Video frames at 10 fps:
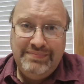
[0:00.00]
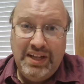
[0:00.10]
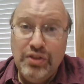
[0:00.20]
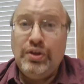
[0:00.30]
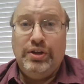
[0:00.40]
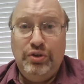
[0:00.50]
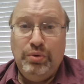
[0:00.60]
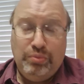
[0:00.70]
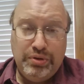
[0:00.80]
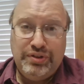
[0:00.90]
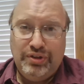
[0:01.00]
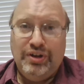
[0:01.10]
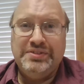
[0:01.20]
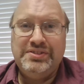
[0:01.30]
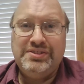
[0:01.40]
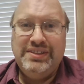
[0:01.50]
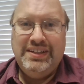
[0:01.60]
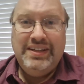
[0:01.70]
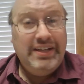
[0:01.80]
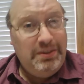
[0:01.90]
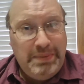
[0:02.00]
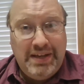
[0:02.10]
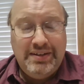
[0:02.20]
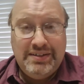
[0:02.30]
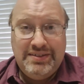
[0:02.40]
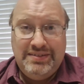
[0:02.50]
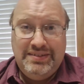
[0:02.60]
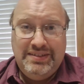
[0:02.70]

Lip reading: He thought you were worth the cost, and he paid it.